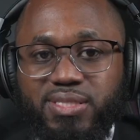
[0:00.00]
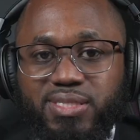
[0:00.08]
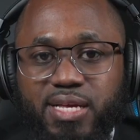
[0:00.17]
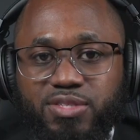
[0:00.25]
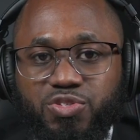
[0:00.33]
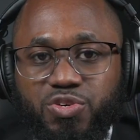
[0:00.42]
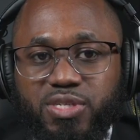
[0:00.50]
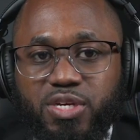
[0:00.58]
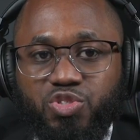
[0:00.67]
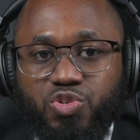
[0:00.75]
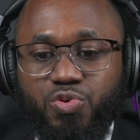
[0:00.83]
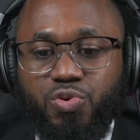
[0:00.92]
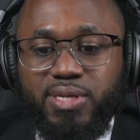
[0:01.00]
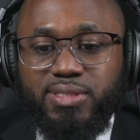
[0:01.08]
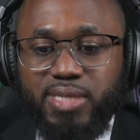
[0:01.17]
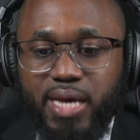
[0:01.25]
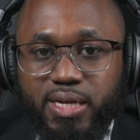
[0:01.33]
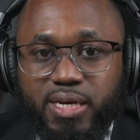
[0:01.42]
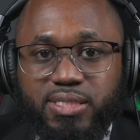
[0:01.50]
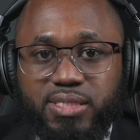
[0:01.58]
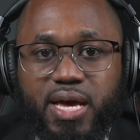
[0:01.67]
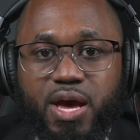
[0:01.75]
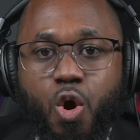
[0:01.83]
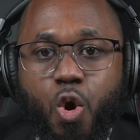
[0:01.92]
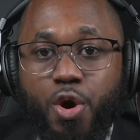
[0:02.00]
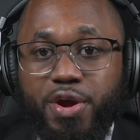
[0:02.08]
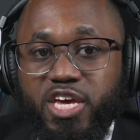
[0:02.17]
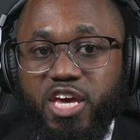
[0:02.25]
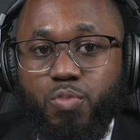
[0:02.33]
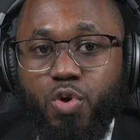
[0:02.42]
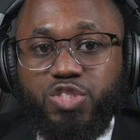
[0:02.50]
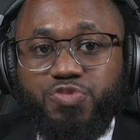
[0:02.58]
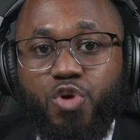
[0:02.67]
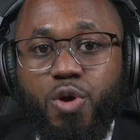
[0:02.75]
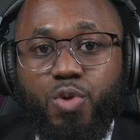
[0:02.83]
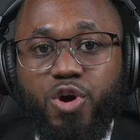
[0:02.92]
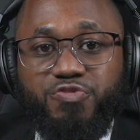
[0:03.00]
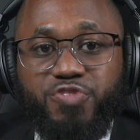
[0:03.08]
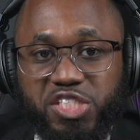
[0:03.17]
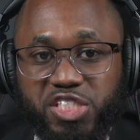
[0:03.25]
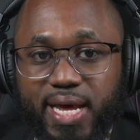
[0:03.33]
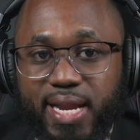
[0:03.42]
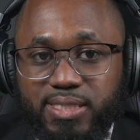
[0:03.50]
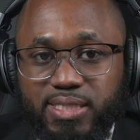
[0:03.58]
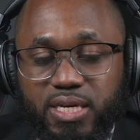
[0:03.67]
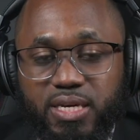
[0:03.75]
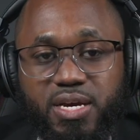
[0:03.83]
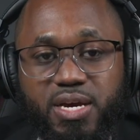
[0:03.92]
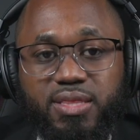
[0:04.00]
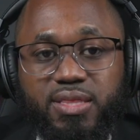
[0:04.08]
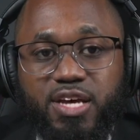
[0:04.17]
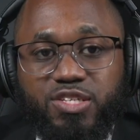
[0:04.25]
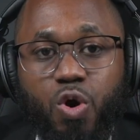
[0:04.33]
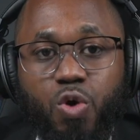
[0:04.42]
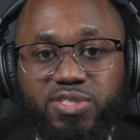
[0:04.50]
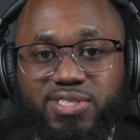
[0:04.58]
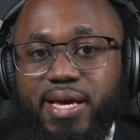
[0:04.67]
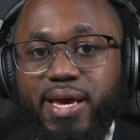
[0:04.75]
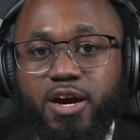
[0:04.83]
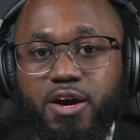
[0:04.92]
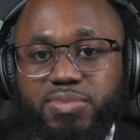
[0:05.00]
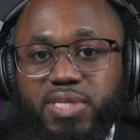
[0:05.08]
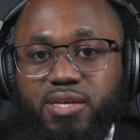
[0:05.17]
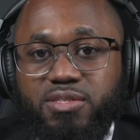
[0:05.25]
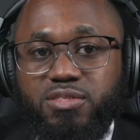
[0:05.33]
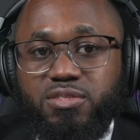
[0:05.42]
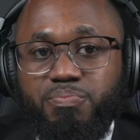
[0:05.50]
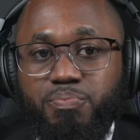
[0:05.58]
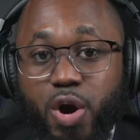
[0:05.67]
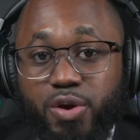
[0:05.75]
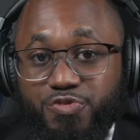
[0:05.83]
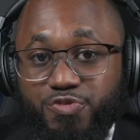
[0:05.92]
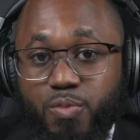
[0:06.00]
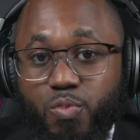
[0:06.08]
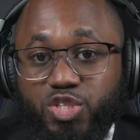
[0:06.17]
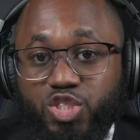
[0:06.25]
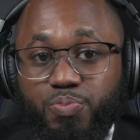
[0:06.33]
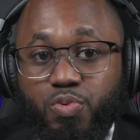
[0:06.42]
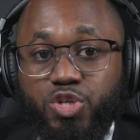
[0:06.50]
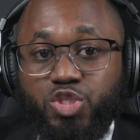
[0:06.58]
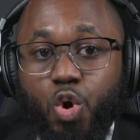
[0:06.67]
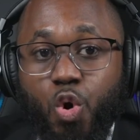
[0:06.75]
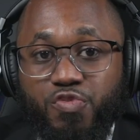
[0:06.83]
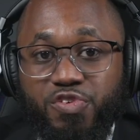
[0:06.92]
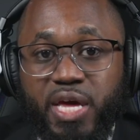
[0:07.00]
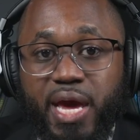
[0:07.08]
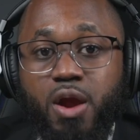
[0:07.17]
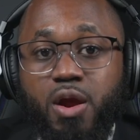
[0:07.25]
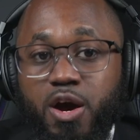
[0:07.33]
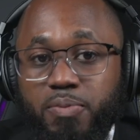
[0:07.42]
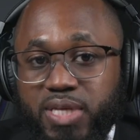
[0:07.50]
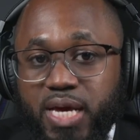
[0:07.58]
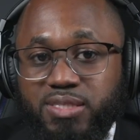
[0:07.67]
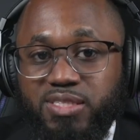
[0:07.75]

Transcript: sensors, external antennas, or keyboards for more functionality. There's OTA updates. Modern firmware supports over-the-air updates,